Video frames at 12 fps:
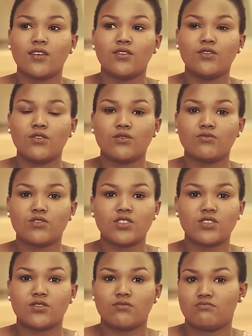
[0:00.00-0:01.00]
you know,
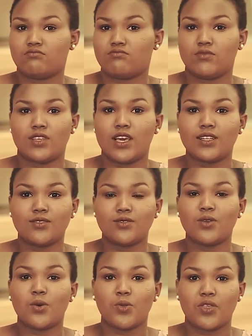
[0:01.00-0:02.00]
just get to
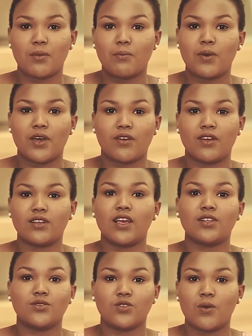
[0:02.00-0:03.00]
know them better and
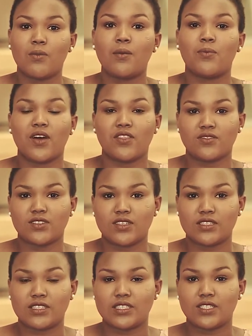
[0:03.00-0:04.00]
get to know my brothers
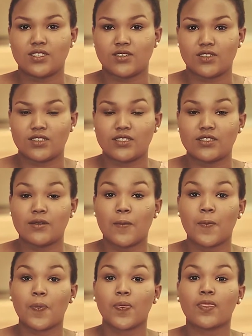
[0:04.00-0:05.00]
and sisters.
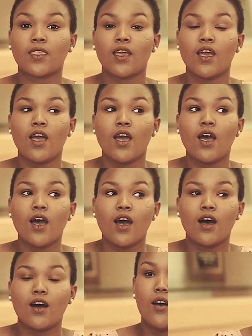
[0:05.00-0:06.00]

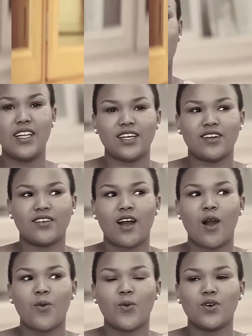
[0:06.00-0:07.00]
That was later.
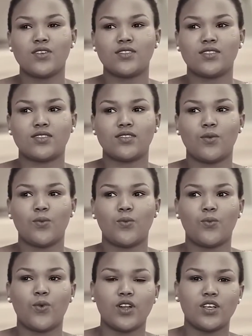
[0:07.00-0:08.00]
I was
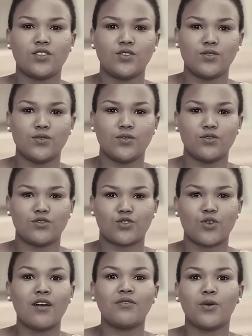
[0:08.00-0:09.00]
wanted to
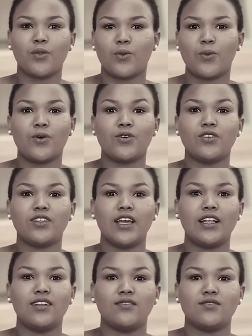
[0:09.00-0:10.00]
travel the world
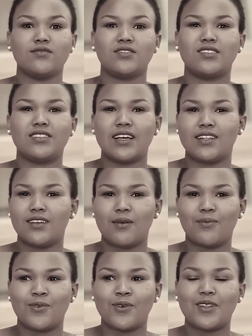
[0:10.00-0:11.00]
and study
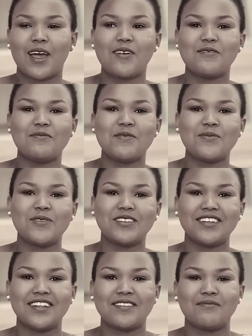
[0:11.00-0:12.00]
abroad. I remember
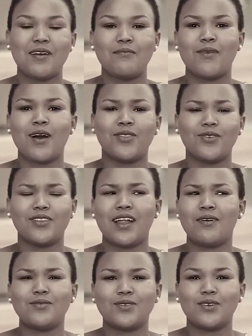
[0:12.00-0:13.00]
telling my mother
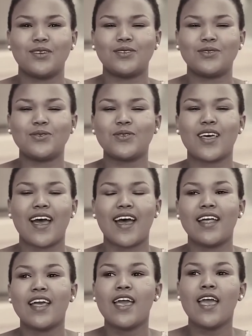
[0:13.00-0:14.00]
that I was going to do that